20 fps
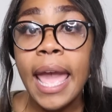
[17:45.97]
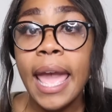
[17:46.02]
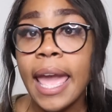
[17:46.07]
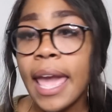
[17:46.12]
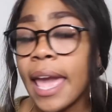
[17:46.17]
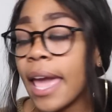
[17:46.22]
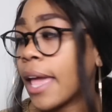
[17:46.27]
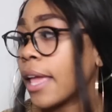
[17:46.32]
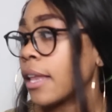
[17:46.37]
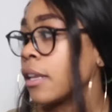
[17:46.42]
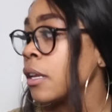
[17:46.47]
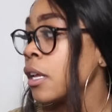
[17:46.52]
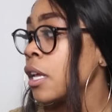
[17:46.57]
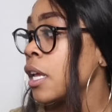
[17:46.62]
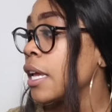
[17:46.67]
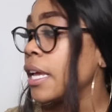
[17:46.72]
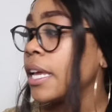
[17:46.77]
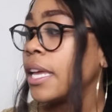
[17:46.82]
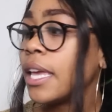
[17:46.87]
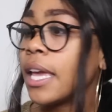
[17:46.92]
And
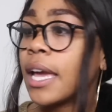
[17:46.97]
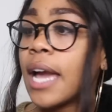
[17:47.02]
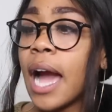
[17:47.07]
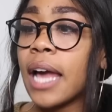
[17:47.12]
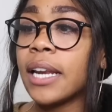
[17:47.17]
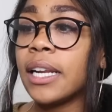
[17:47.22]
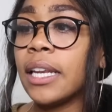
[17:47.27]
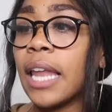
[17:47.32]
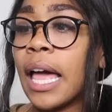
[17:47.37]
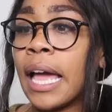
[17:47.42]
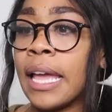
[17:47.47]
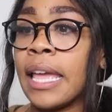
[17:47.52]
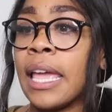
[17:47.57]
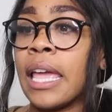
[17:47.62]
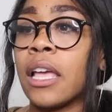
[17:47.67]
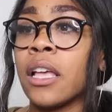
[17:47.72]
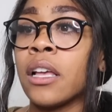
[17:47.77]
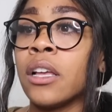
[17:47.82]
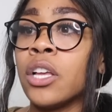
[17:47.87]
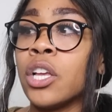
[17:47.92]
he kind of
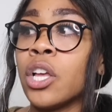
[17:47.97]
like